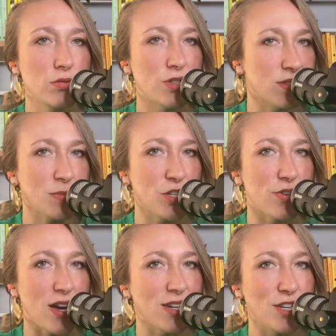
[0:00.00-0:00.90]
doesn't mean you're
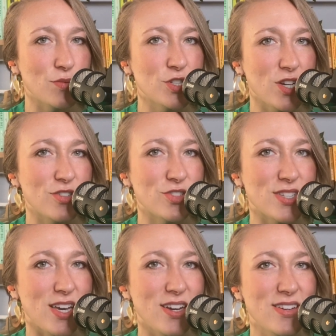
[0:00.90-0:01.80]
not going to deal with challenges
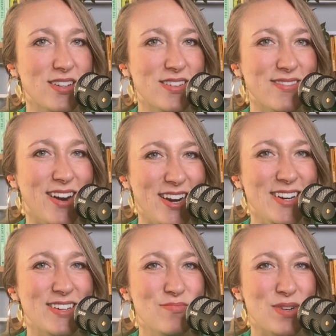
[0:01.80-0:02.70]
again,
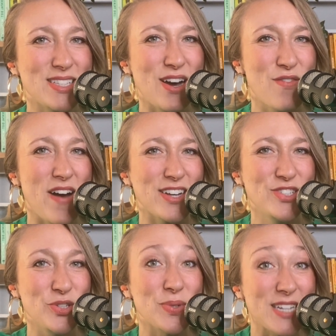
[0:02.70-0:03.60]
right? But it's how
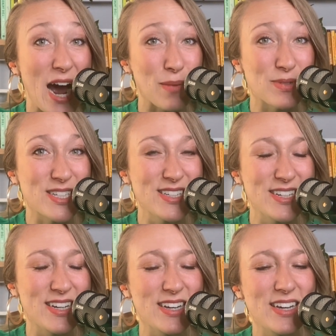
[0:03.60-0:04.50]
fast you adapt.
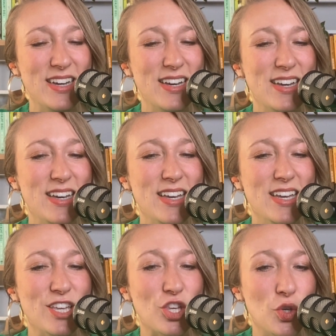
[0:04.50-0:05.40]

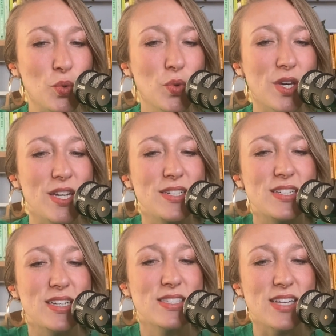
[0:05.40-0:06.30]
You
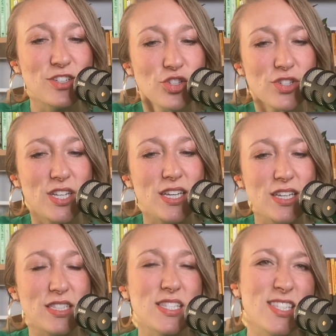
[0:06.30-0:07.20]
can essentially
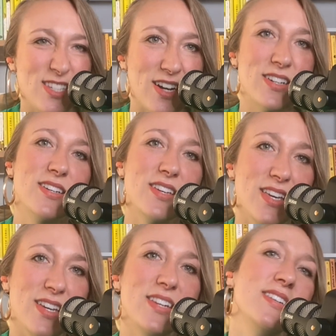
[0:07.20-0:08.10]
get stuck
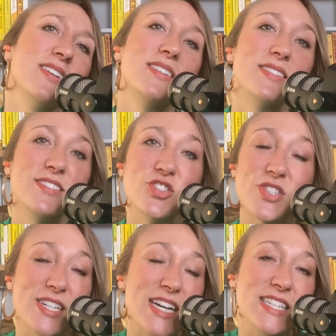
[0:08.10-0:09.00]
in
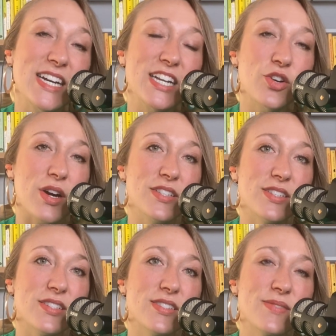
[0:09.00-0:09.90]
just an identity
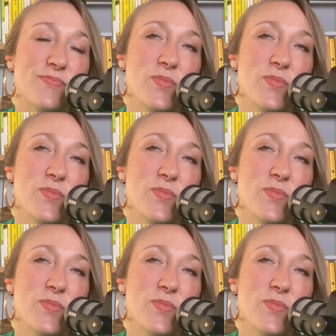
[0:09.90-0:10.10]
crisis.